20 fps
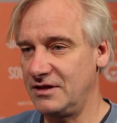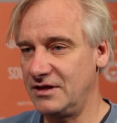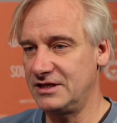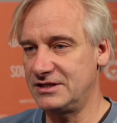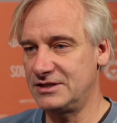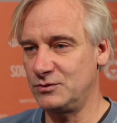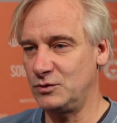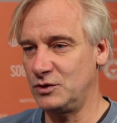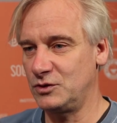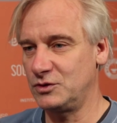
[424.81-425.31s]

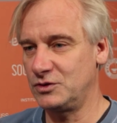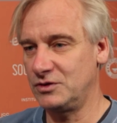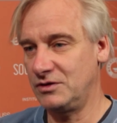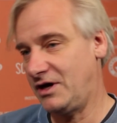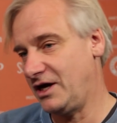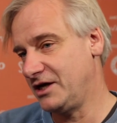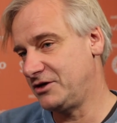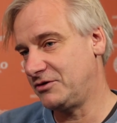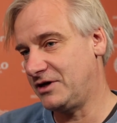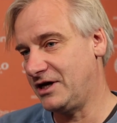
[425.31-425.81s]
that's what
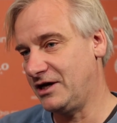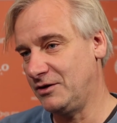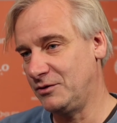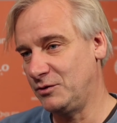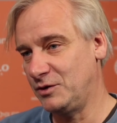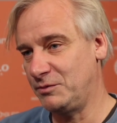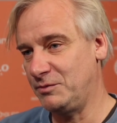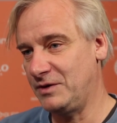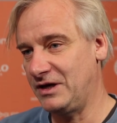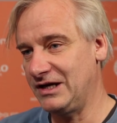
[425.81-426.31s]
I try
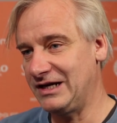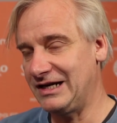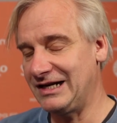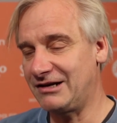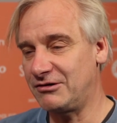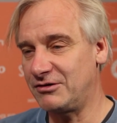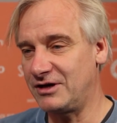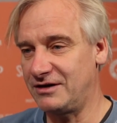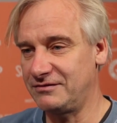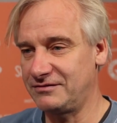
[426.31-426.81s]
with my little
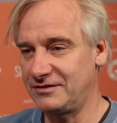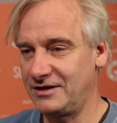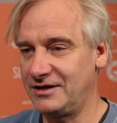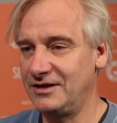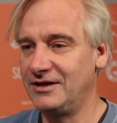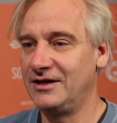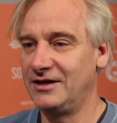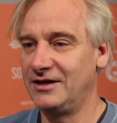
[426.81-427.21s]
craft.